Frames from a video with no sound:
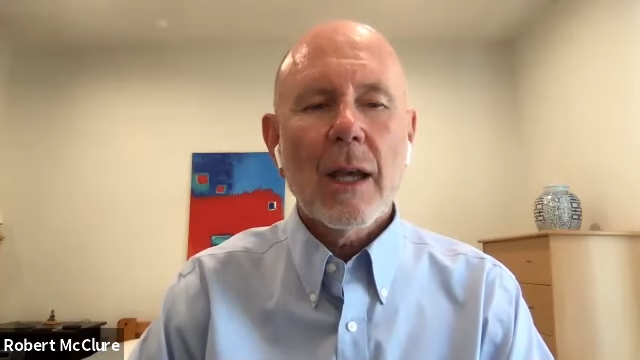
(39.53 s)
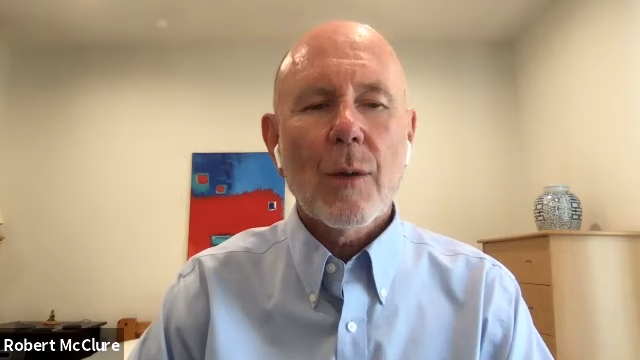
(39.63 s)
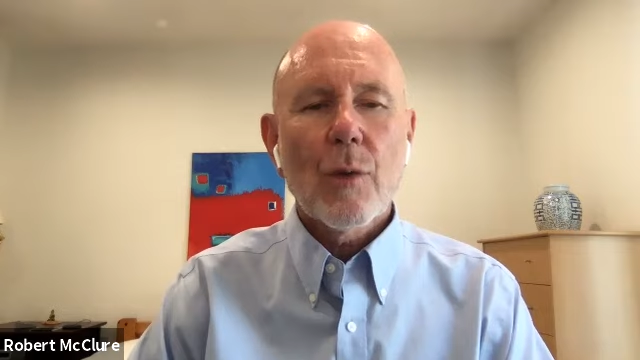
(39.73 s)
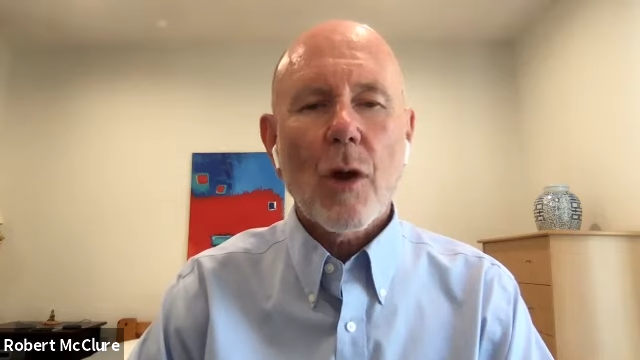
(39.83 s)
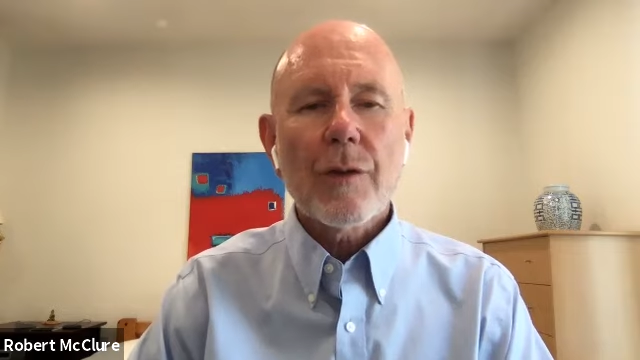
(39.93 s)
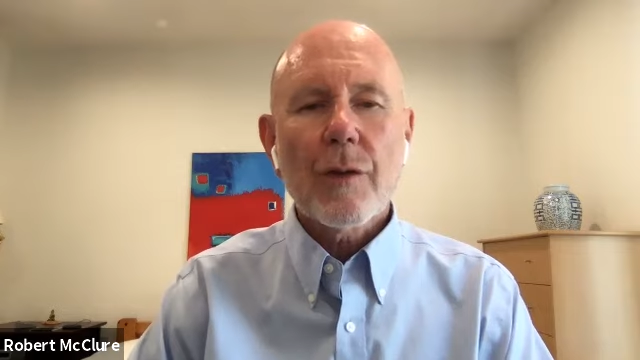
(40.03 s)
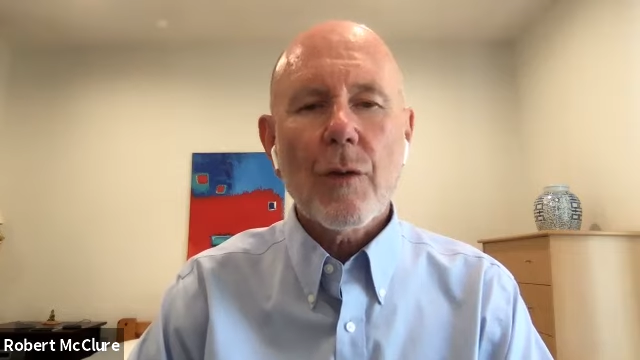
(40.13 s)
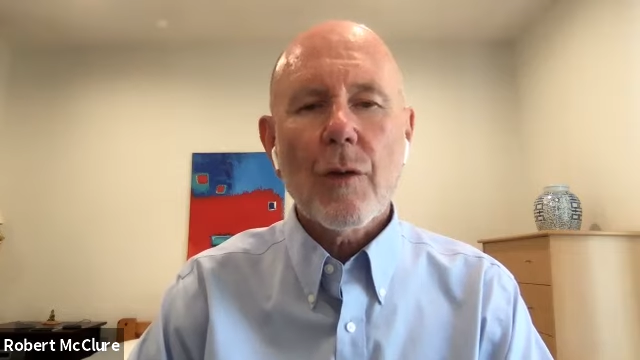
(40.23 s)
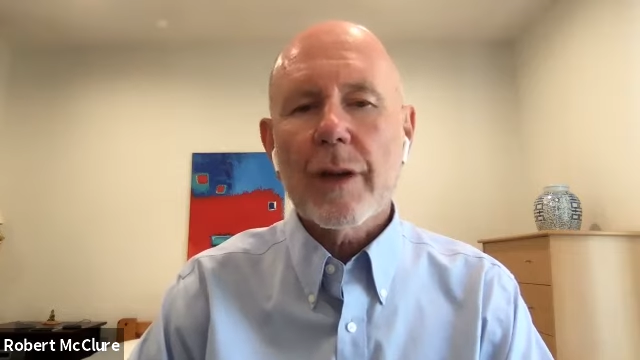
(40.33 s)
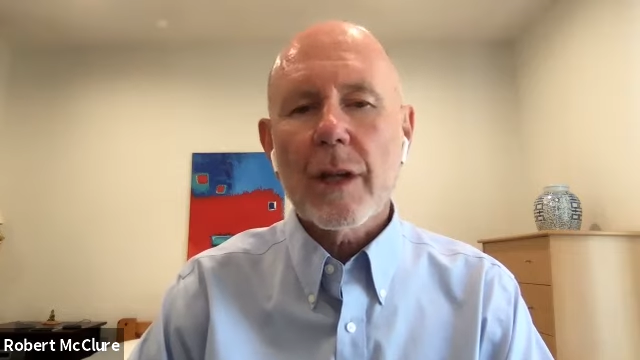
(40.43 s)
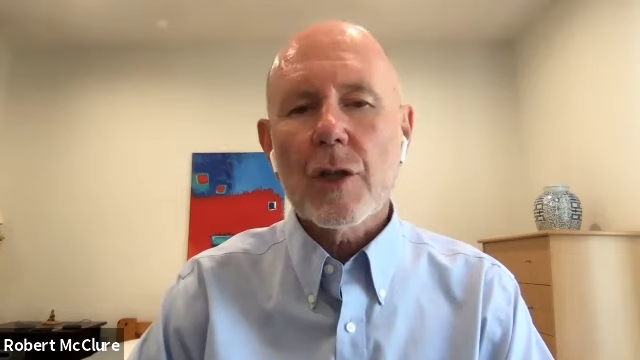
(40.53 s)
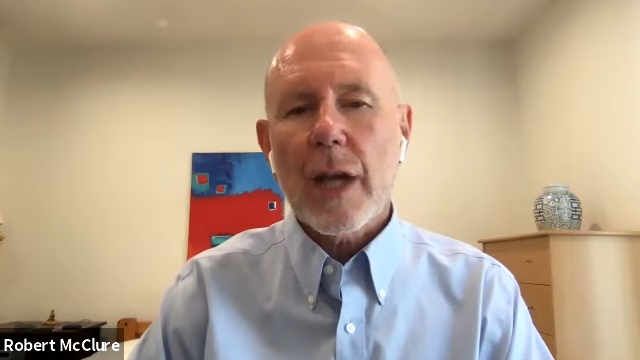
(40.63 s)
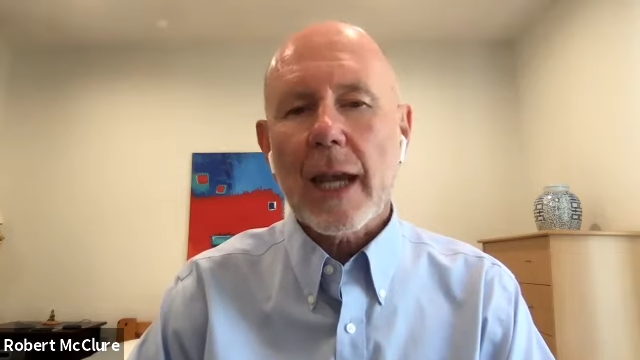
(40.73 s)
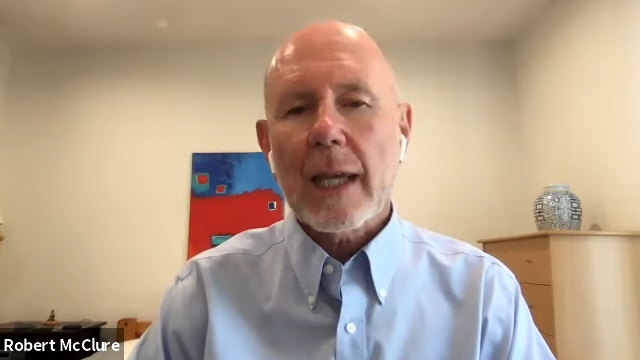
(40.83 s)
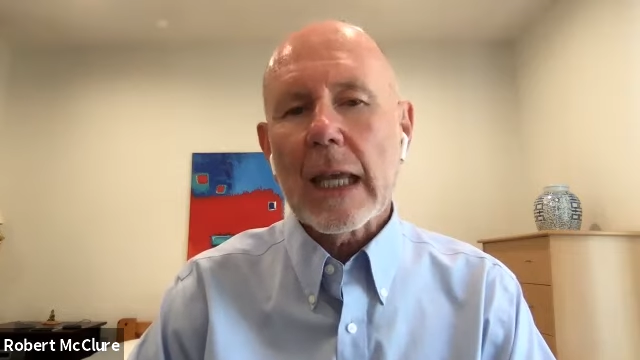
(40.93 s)
We're also going to
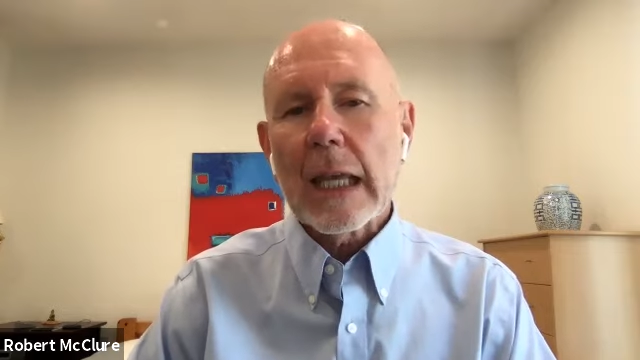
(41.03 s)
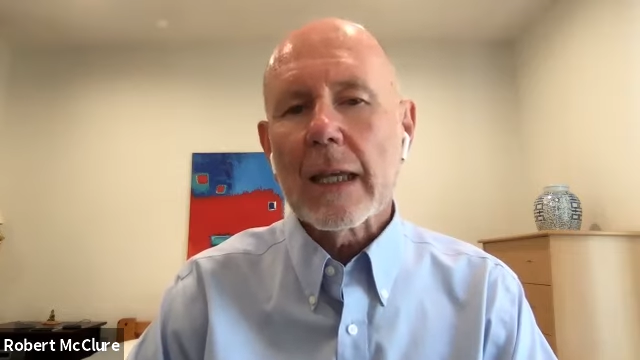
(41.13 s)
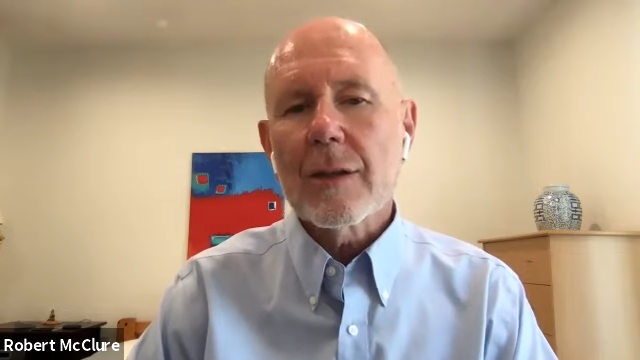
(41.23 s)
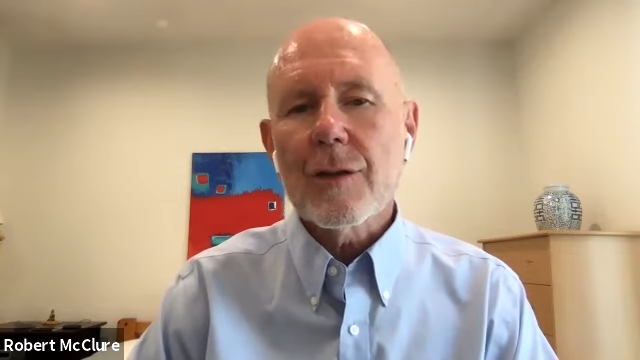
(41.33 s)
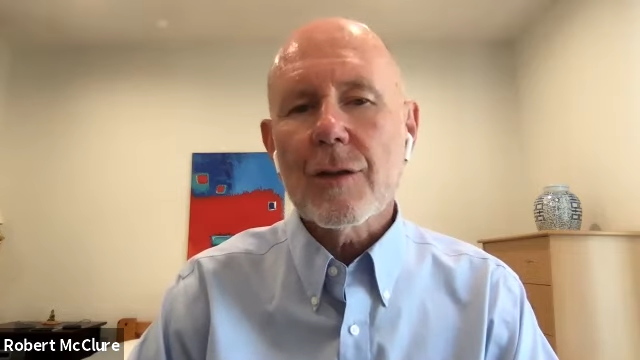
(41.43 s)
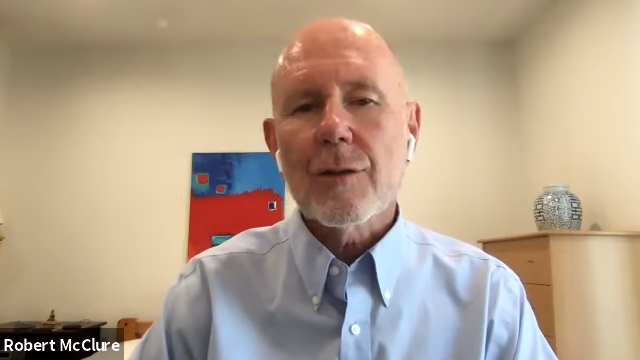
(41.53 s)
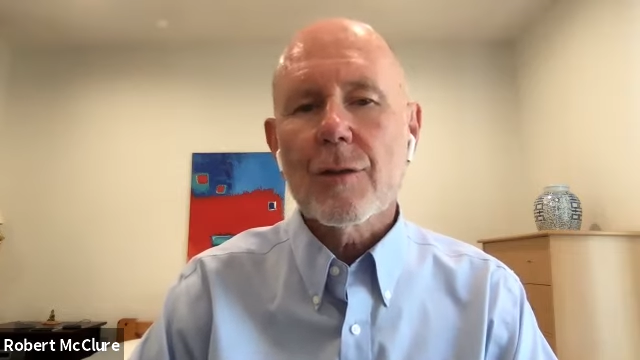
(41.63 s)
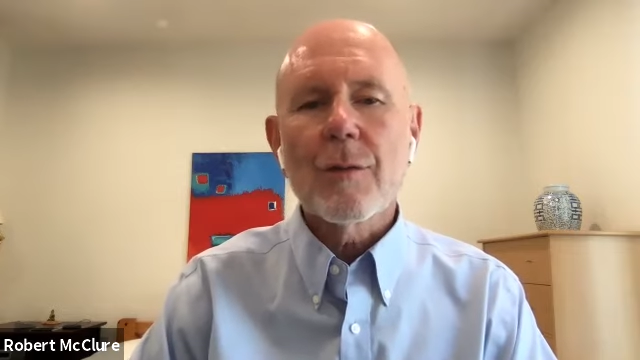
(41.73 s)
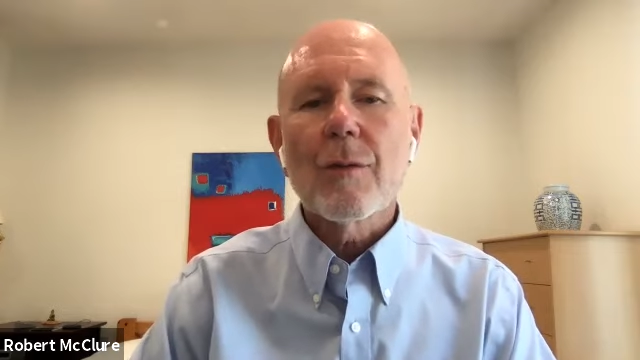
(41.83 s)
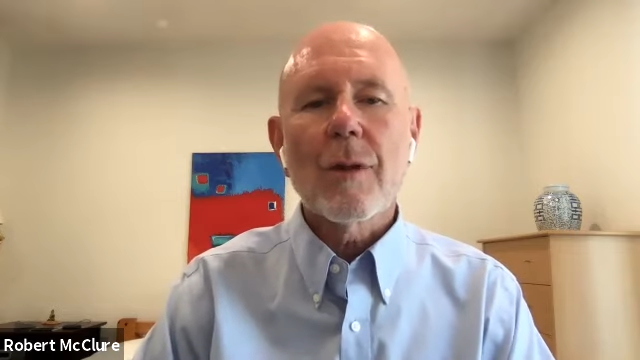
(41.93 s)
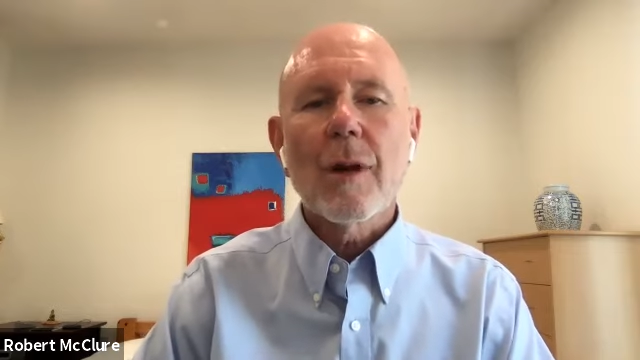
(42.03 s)
check into